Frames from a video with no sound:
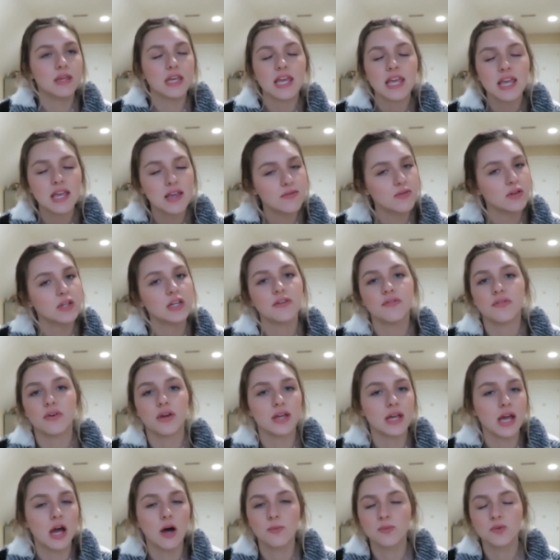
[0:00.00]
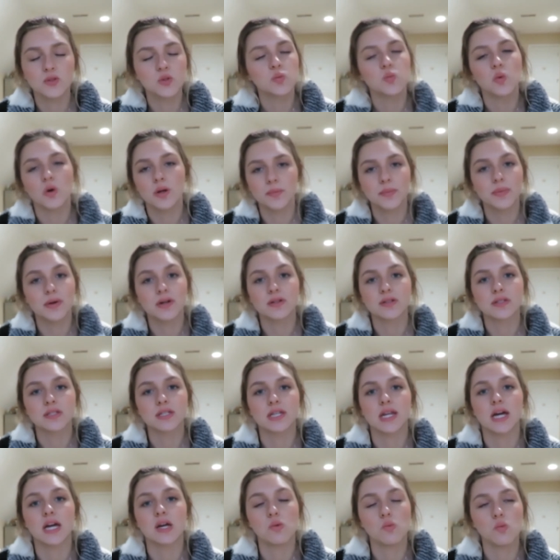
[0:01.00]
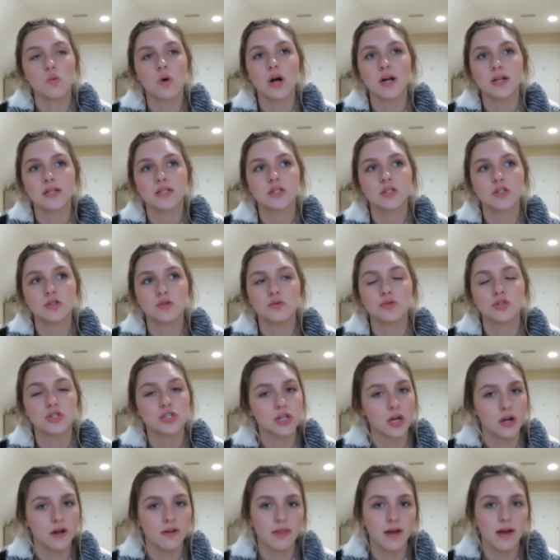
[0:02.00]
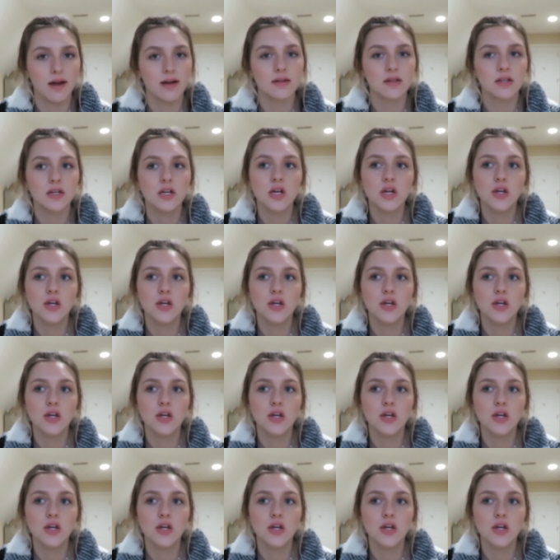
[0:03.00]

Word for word: Even if it helps one person, I want to share that.